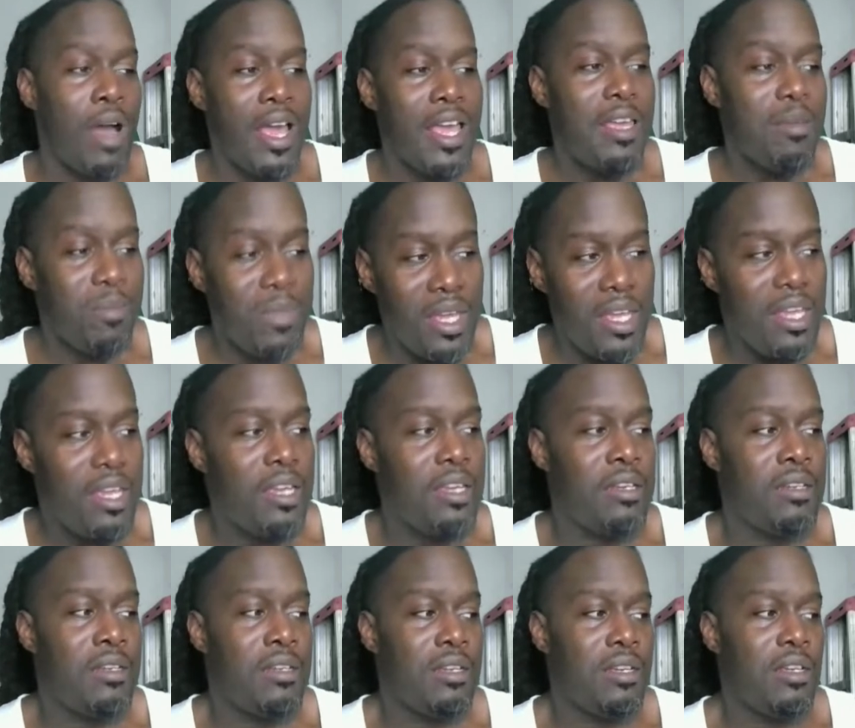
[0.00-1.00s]
white
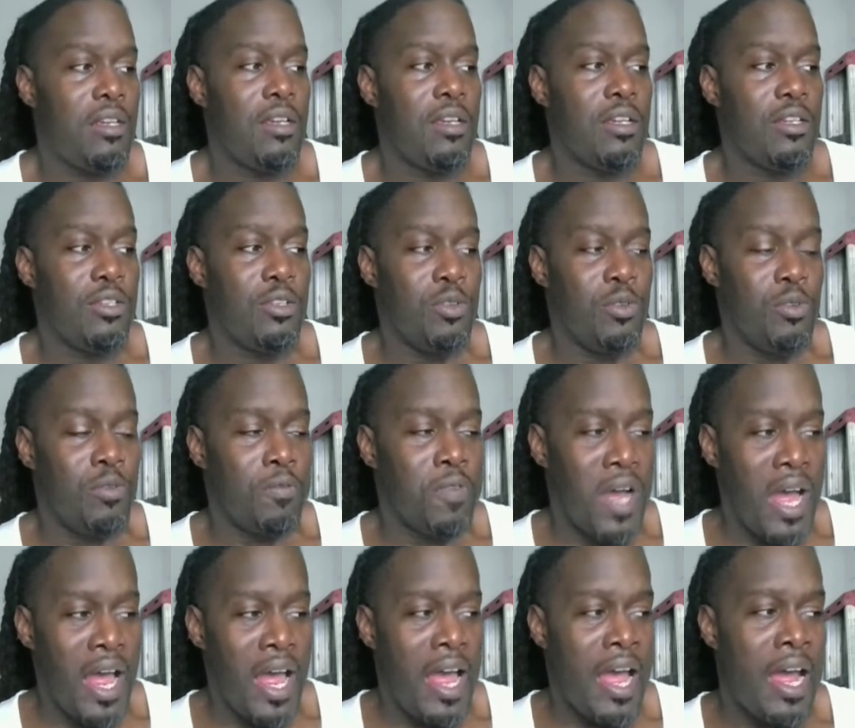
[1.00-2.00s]
men do
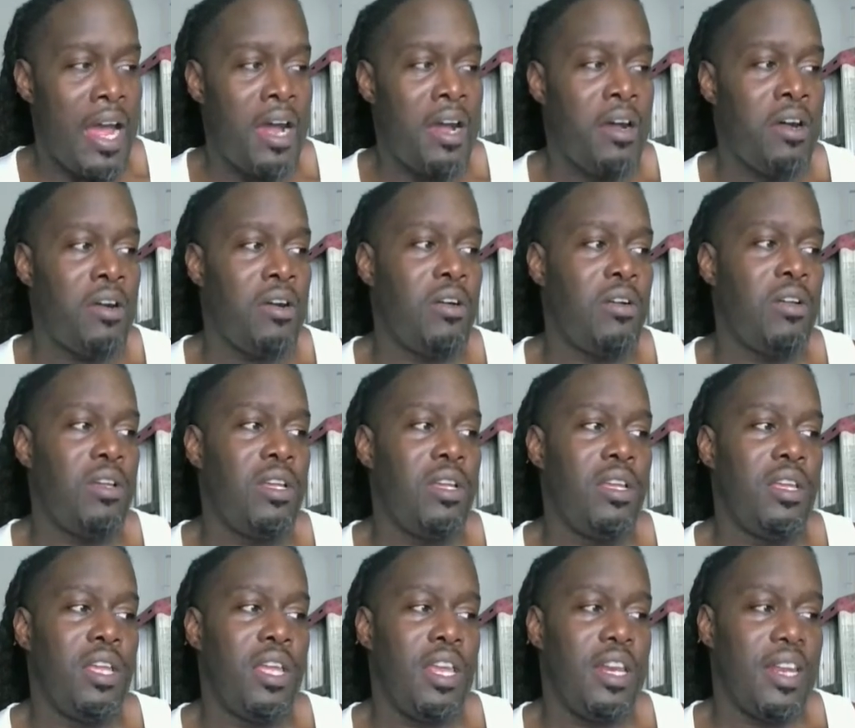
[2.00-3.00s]
vile
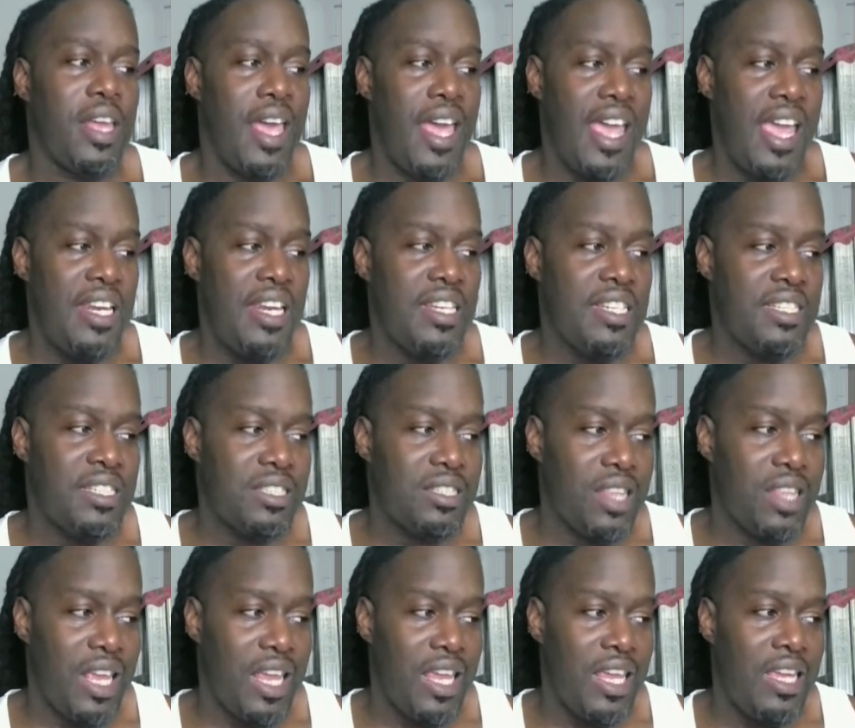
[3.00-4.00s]
and heinous
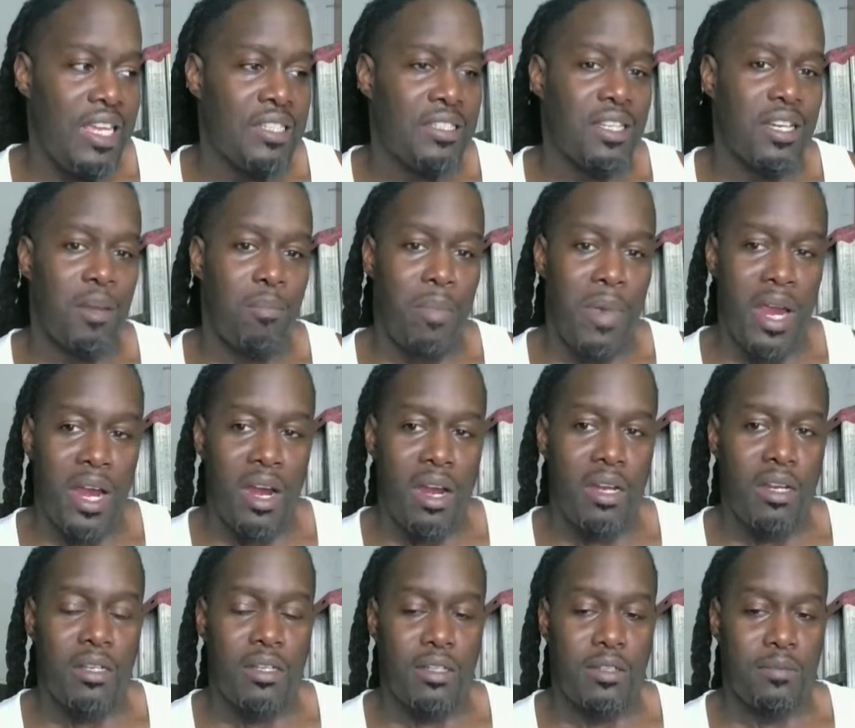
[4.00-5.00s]
things in
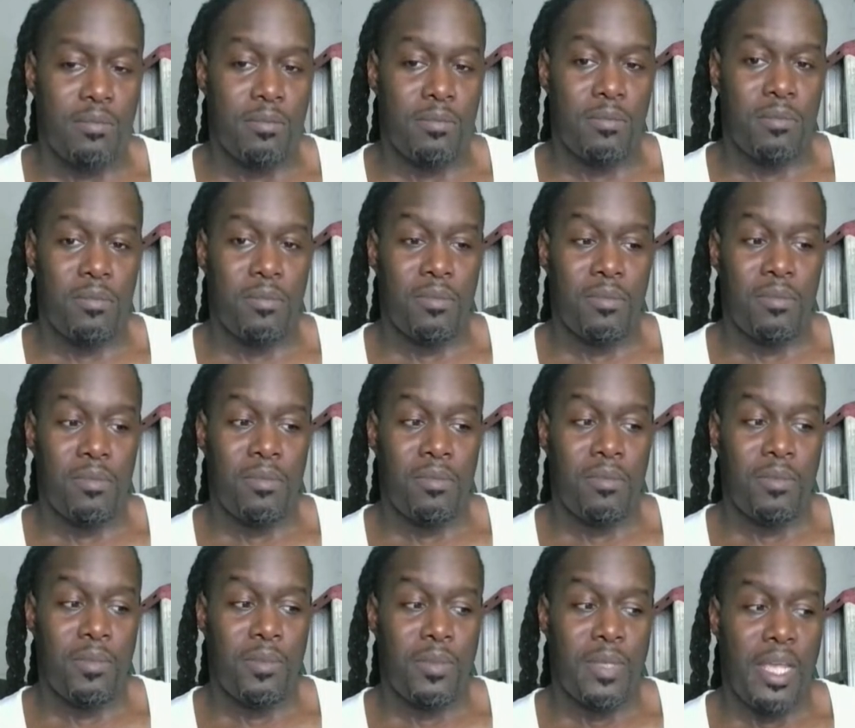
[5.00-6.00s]
America,
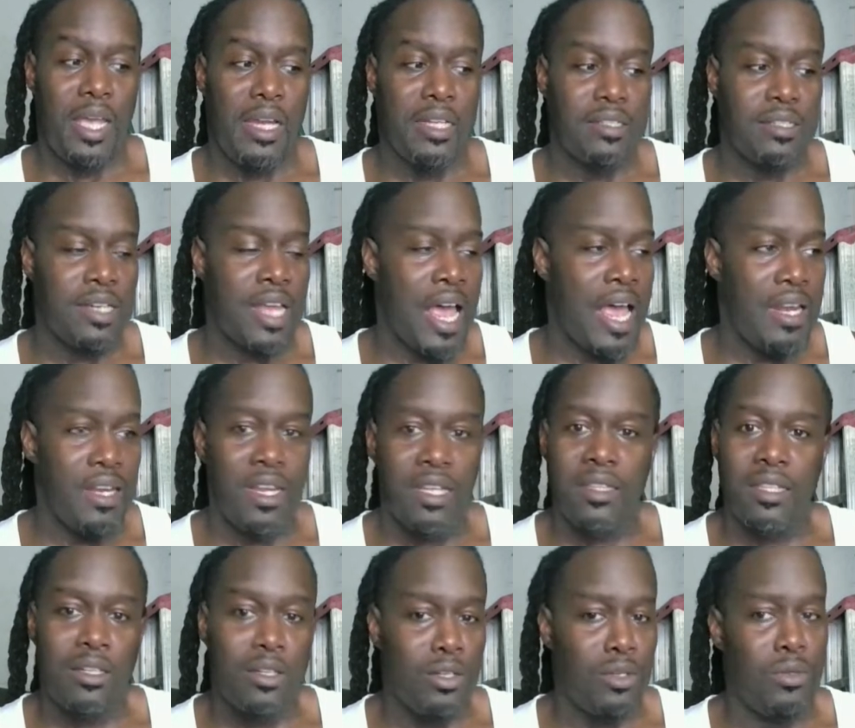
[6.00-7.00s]
and it's not
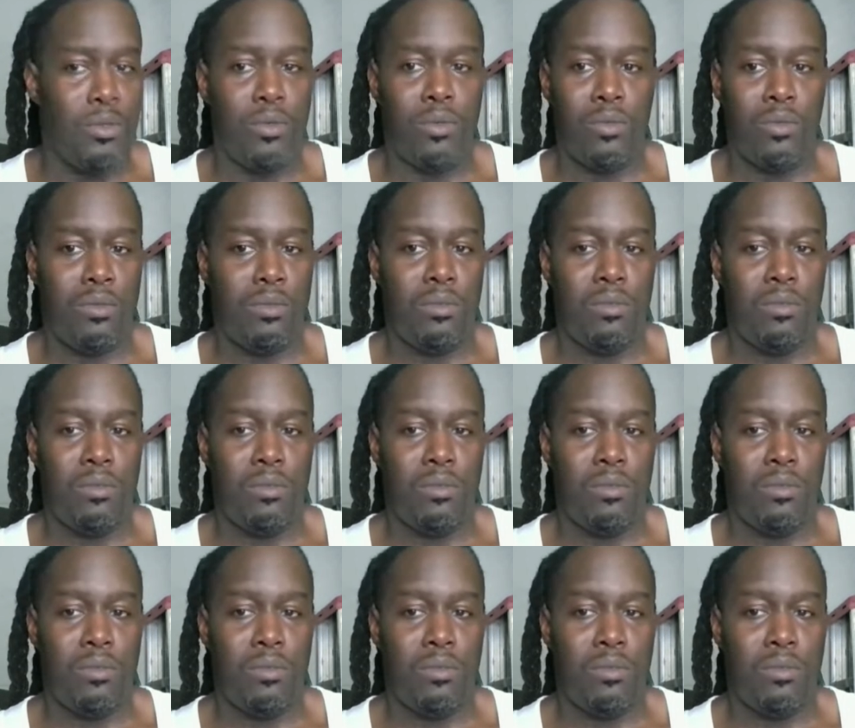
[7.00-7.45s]
nothing new.